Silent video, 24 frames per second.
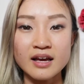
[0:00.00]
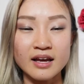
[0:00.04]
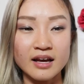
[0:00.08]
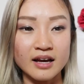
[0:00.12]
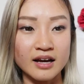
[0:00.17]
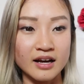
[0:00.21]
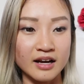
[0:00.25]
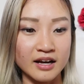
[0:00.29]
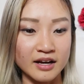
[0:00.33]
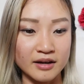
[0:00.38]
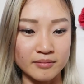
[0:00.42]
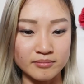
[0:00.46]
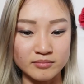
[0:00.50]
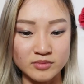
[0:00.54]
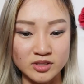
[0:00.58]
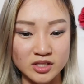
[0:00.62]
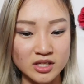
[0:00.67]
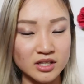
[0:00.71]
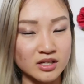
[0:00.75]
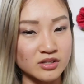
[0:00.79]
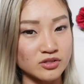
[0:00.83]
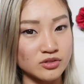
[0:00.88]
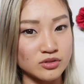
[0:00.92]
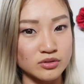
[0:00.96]

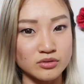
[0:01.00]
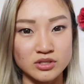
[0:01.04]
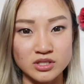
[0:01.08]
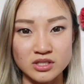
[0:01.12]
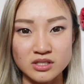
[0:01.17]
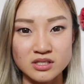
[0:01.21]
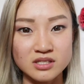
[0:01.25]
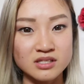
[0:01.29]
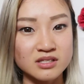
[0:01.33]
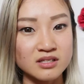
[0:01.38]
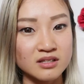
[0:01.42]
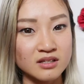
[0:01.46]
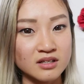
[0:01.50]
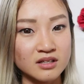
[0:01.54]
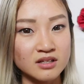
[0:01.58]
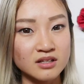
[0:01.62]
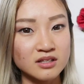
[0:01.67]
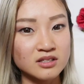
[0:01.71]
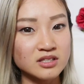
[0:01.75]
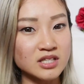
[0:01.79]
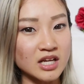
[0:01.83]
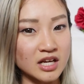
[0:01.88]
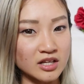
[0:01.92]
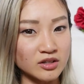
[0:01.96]
Yeah, so just
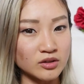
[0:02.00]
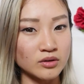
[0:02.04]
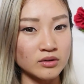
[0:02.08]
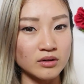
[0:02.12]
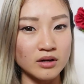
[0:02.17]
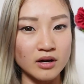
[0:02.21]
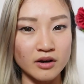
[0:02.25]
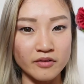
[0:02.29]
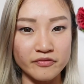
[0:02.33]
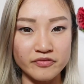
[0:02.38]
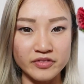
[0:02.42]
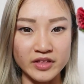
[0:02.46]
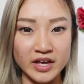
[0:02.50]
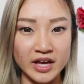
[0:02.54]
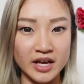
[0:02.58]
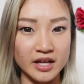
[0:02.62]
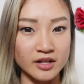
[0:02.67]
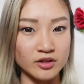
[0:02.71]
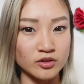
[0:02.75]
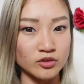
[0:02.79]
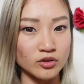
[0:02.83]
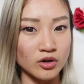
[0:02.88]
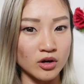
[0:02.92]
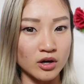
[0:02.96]
take note of that
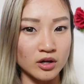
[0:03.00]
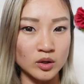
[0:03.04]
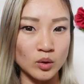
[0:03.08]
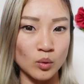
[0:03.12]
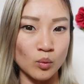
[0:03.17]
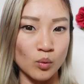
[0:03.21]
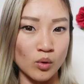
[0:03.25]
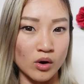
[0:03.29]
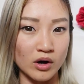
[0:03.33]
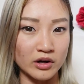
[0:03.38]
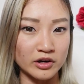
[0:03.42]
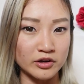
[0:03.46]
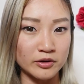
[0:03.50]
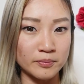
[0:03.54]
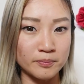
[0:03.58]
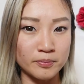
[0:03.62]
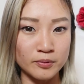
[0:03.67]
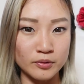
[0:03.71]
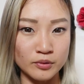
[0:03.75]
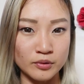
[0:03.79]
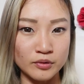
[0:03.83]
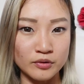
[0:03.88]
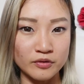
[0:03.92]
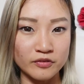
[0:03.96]

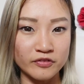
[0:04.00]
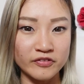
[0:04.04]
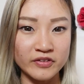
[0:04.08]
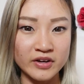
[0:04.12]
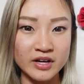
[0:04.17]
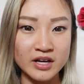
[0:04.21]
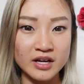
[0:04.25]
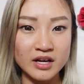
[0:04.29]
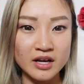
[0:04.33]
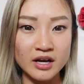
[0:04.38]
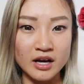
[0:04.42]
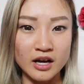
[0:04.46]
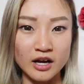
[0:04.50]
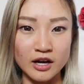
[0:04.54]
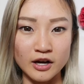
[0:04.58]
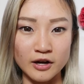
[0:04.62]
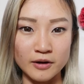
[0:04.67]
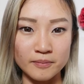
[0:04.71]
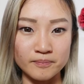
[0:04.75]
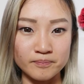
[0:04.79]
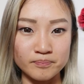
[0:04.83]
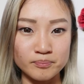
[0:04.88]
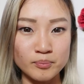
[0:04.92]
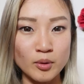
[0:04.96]
non-waterproof
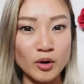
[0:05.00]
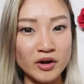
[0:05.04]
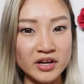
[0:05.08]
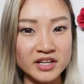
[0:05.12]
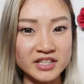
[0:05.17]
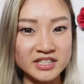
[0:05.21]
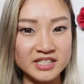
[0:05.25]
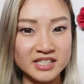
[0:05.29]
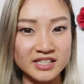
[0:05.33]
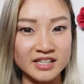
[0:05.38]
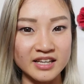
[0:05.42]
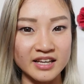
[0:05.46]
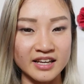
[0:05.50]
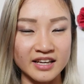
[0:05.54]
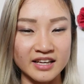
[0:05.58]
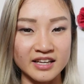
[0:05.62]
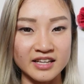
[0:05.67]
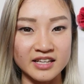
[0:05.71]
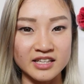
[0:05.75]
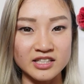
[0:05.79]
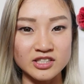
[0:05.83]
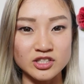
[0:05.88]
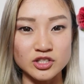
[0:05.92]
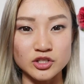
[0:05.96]
point
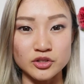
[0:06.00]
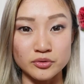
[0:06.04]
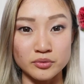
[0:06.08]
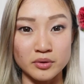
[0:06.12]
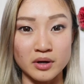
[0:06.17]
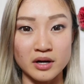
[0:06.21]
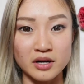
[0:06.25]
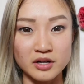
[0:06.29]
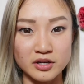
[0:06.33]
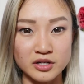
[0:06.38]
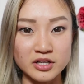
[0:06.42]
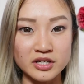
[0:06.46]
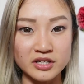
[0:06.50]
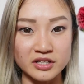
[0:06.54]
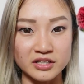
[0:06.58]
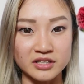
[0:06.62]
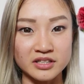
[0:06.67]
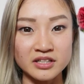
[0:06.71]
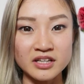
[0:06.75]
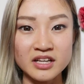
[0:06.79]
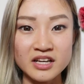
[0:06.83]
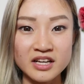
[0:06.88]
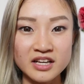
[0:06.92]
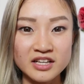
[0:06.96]
and you are good.
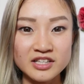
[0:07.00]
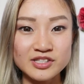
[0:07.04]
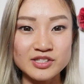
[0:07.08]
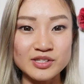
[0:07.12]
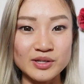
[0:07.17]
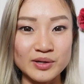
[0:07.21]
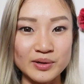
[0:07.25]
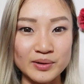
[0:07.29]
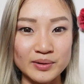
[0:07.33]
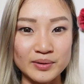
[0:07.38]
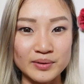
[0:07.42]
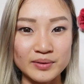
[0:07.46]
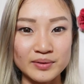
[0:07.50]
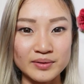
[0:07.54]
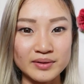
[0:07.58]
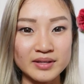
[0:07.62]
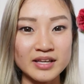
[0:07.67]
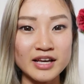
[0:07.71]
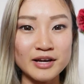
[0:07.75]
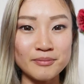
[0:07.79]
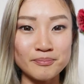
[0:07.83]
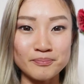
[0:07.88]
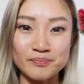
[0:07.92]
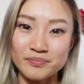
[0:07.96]
So
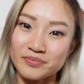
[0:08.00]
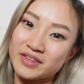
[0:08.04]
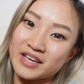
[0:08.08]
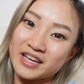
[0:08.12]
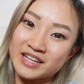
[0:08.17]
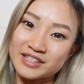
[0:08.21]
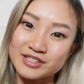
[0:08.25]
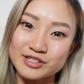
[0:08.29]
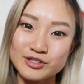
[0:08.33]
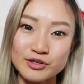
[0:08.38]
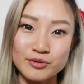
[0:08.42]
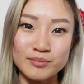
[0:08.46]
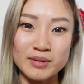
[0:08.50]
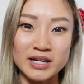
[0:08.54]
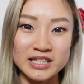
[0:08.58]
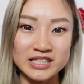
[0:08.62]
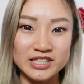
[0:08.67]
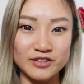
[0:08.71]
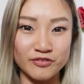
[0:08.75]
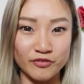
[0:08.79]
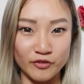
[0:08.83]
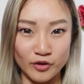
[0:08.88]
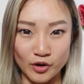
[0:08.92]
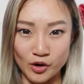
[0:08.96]
yep, thanks so
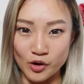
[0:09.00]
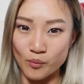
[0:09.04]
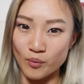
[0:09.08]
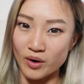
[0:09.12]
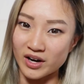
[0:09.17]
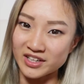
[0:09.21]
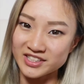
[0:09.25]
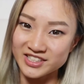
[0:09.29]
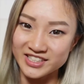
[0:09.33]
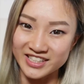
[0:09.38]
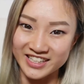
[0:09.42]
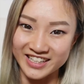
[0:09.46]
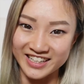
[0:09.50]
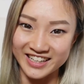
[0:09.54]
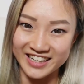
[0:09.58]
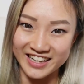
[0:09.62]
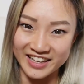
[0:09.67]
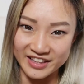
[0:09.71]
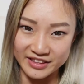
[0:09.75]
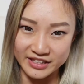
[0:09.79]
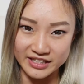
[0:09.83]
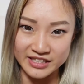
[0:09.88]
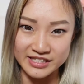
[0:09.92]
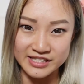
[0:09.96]
much for watching
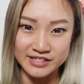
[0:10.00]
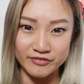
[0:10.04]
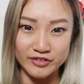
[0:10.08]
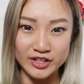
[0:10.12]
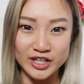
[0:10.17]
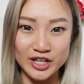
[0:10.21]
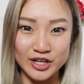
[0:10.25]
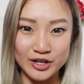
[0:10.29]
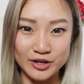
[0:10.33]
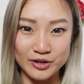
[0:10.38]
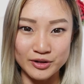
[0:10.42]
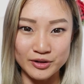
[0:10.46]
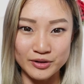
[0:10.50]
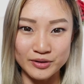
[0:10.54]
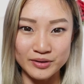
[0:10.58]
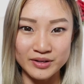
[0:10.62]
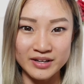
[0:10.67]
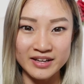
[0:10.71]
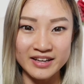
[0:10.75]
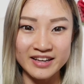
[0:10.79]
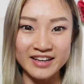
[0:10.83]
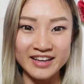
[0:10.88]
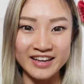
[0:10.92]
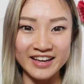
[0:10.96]
this video
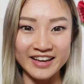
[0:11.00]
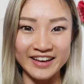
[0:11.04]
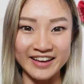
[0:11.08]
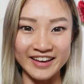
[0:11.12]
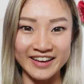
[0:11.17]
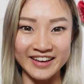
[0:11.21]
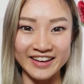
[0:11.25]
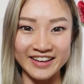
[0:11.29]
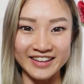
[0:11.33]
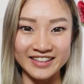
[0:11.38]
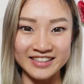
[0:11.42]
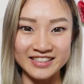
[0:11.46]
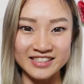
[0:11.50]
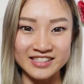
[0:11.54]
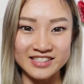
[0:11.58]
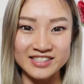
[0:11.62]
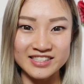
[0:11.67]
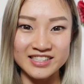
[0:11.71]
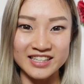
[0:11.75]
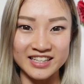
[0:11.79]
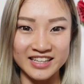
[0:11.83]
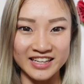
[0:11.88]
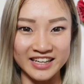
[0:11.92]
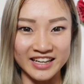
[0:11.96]
and
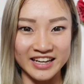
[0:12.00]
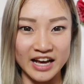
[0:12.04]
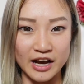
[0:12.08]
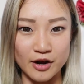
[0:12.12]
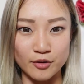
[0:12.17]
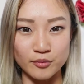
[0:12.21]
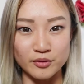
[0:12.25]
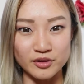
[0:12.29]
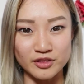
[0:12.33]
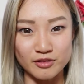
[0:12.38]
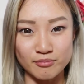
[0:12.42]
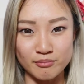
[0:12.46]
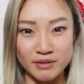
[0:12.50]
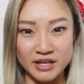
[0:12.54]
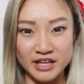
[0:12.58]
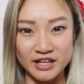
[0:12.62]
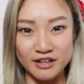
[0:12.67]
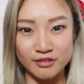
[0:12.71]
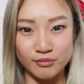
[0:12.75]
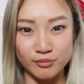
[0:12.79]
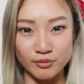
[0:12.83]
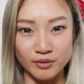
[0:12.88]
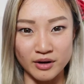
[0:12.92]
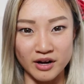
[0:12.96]
sticking it out with me
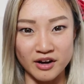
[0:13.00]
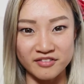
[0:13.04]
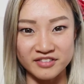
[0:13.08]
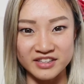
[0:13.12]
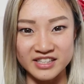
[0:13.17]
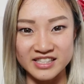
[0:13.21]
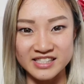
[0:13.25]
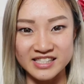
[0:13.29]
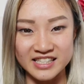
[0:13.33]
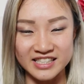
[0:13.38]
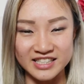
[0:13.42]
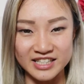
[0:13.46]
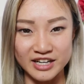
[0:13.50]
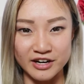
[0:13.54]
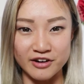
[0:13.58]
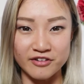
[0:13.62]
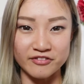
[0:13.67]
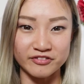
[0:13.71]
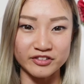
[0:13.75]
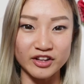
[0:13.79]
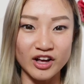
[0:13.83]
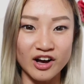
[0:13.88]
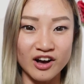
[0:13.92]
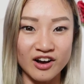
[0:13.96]
throughout this entire
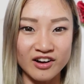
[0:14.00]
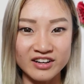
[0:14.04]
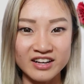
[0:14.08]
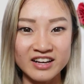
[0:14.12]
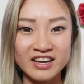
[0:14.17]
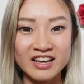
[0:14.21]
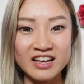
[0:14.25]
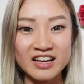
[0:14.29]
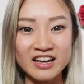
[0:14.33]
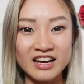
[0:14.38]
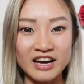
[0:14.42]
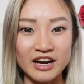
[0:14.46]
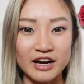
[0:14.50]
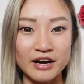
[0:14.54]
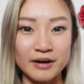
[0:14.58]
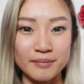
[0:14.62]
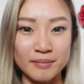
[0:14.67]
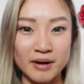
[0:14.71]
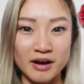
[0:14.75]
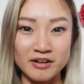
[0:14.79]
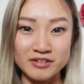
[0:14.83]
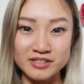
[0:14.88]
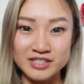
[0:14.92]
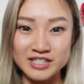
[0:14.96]
vlog.
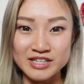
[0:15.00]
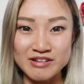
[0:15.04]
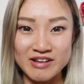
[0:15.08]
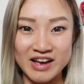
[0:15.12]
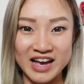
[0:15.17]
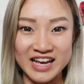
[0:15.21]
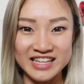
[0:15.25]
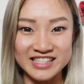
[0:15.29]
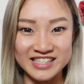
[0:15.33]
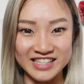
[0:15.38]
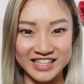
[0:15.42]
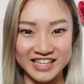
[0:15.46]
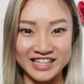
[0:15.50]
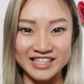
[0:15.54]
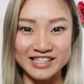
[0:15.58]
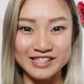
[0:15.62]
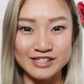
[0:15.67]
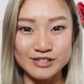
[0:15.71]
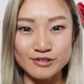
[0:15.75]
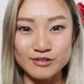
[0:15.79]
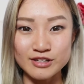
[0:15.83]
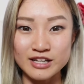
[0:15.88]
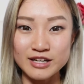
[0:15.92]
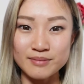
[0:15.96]
I'll see you guys again
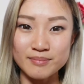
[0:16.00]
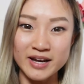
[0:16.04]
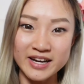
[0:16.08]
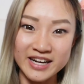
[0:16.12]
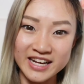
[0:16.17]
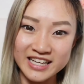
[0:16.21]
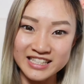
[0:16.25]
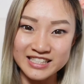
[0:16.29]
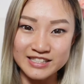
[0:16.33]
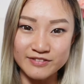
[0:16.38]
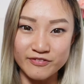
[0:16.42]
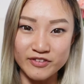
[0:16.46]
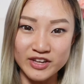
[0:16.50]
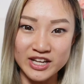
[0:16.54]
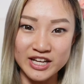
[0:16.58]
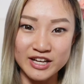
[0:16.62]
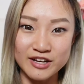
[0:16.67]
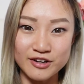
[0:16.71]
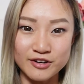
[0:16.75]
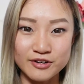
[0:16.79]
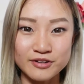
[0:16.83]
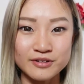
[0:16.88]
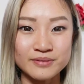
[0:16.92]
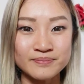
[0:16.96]
soon in my next
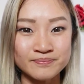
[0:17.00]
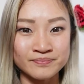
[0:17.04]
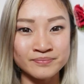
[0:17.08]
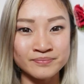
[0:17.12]
video.